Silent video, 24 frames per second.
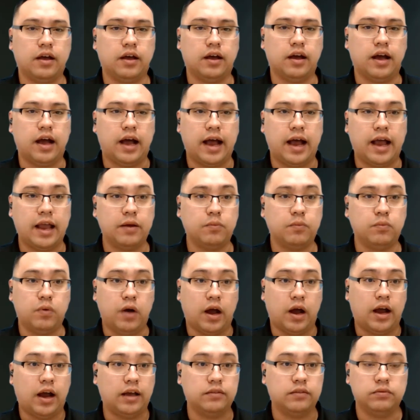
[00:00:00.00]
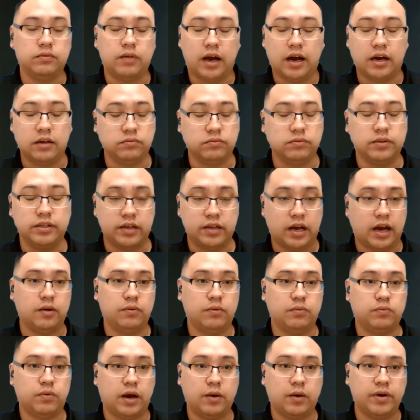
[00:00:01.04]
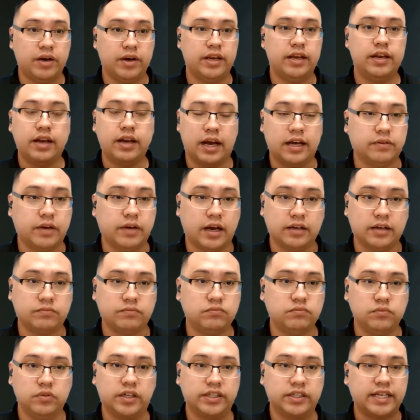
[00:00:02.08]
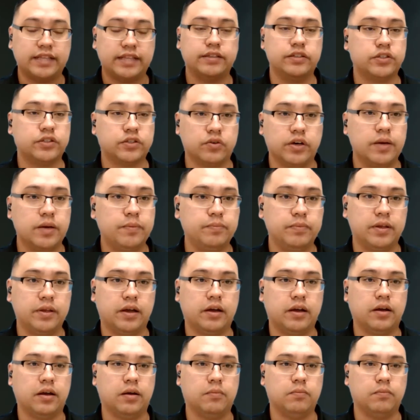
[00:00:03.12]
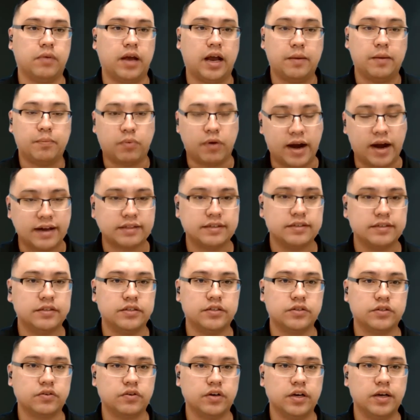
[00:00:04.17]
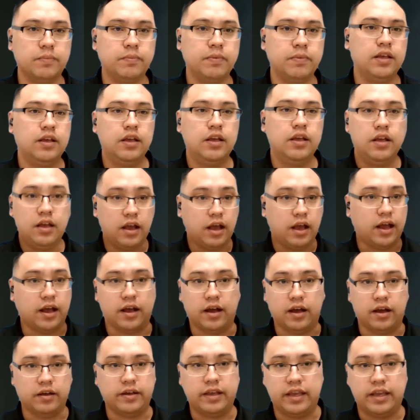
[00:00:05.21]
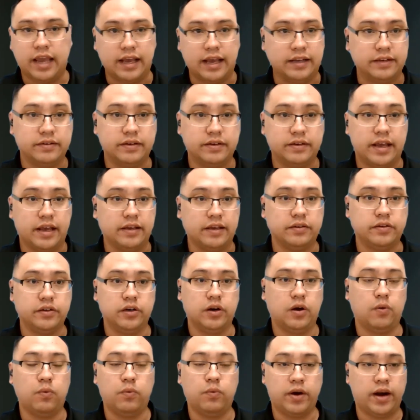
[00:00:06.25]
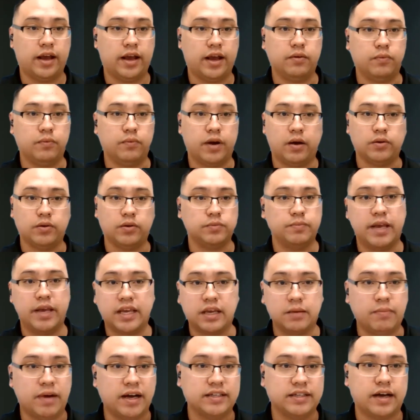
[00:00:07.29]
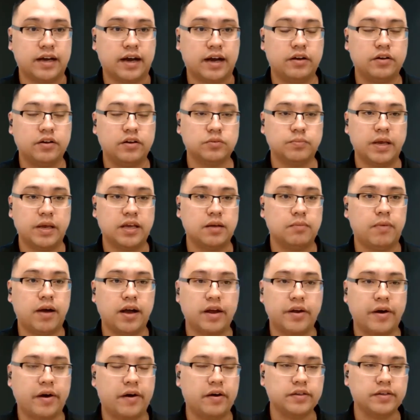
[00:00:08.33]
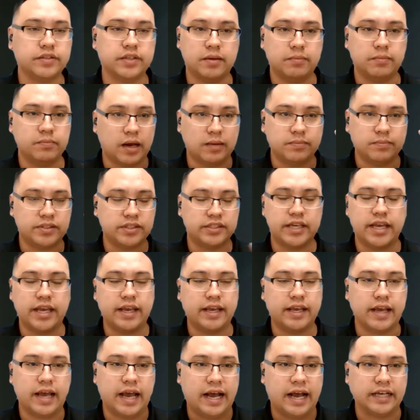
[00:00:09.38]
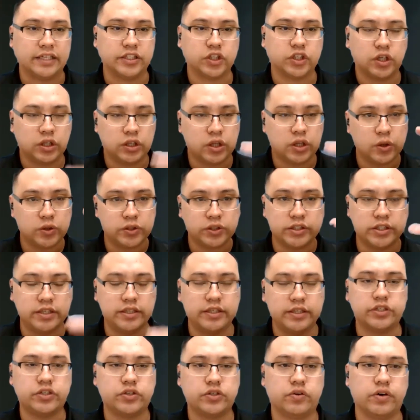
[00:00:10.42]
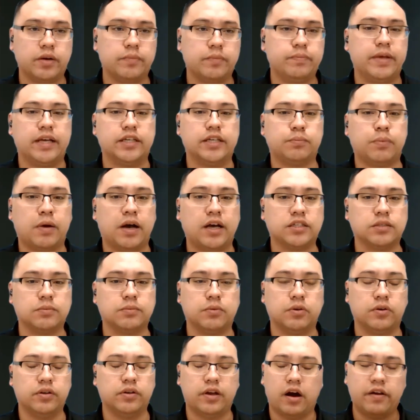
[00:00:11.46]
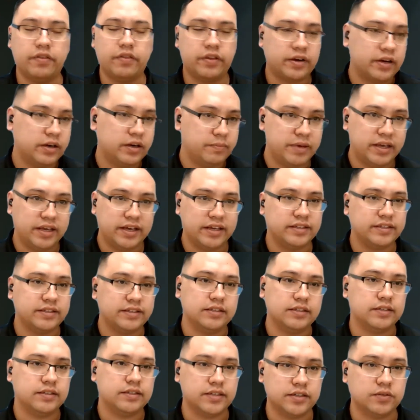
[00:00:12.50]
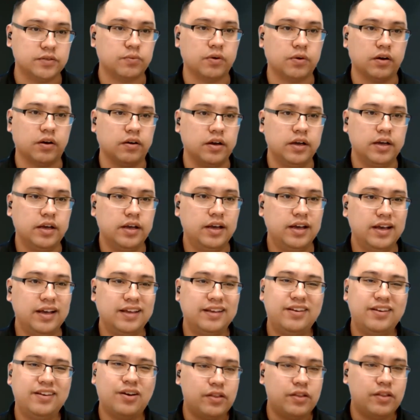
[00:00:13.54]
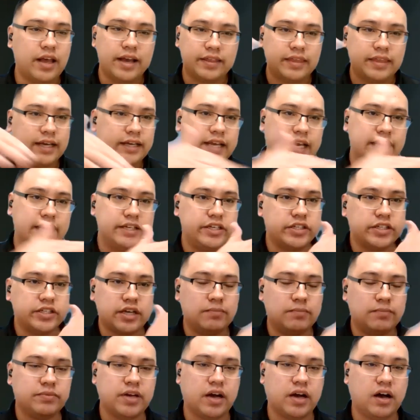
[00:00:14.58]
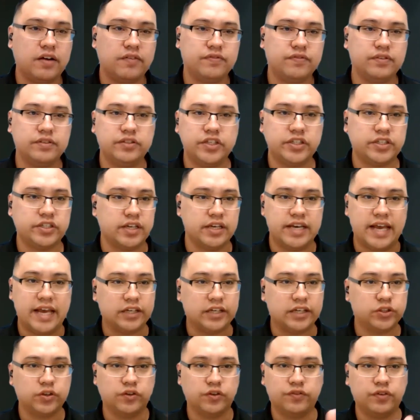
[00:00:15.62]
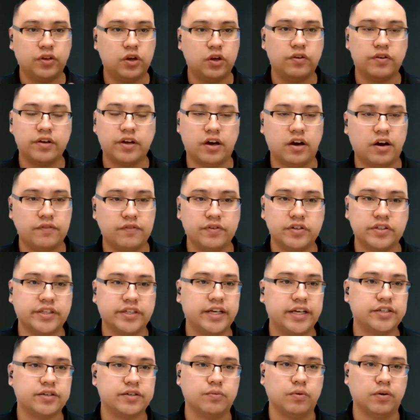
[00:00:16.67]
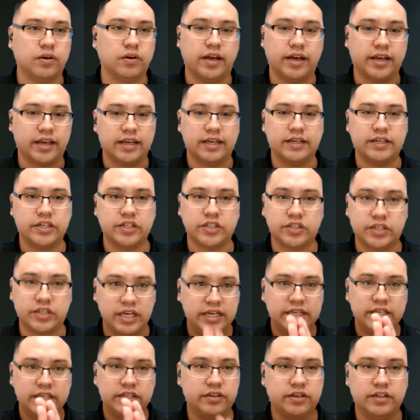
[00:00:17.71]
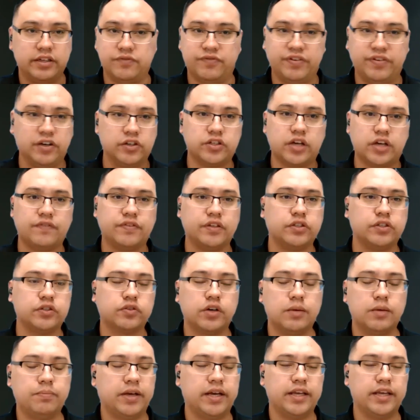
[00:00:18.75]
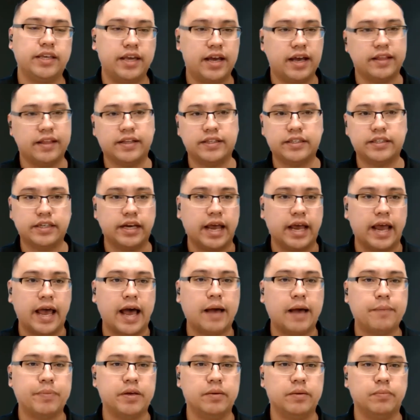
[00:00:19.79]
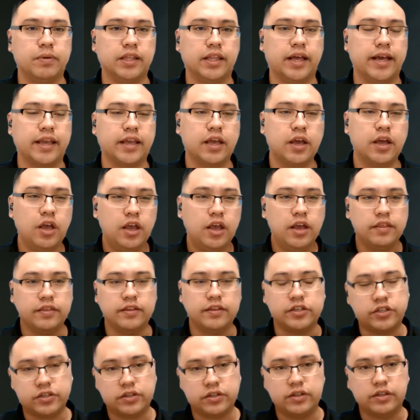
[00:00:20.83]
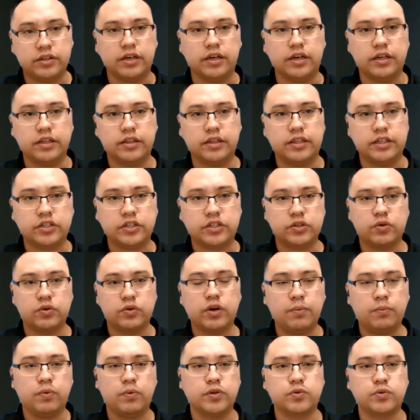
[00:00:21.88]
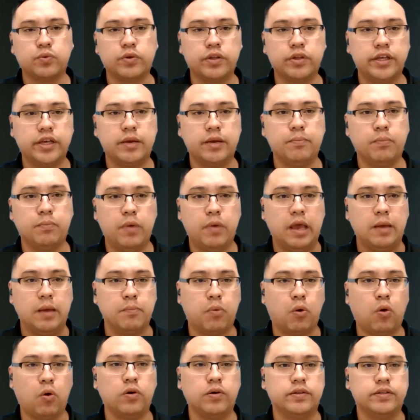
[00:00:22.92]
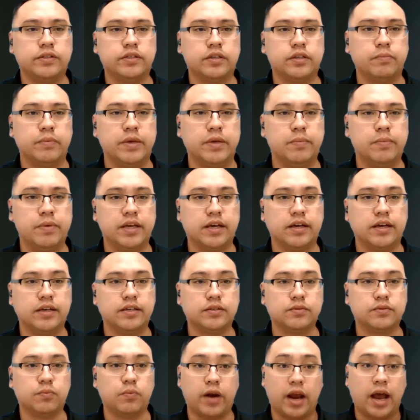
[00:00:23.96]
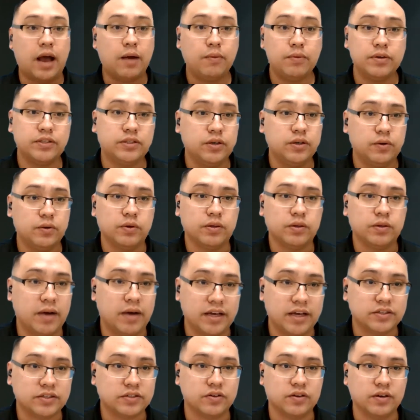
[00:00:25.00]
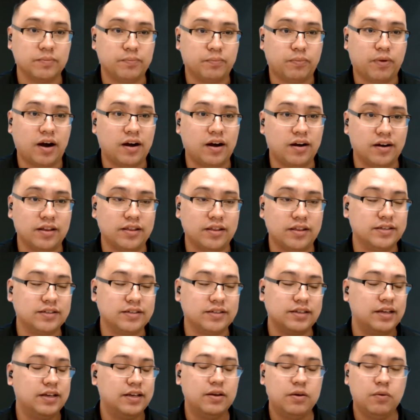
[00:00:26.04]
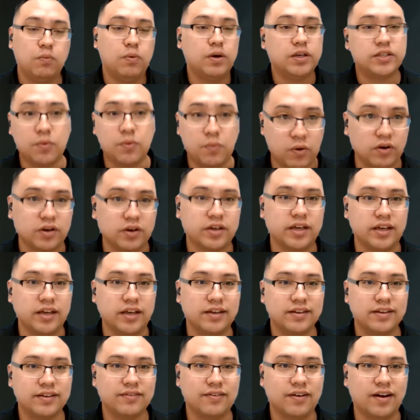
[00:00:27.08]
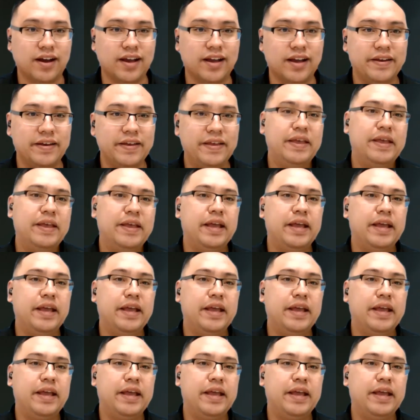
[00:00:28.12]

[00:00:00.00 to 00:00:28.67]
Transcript: uh, I, I I I I went in. I, I looked at the script. Um, I practiced the script uh, and and you know when I when I was making my dials, making my calls, I'm I'm staying as close to the script as possible. Are there going to be instances where you know like it, it just comes off just a natural flow of conversation where like it just it veers off the script? Like yeah, that's going to happen. But like this the the script was really important to me because what I was doing with my script prior to this wasn't working right.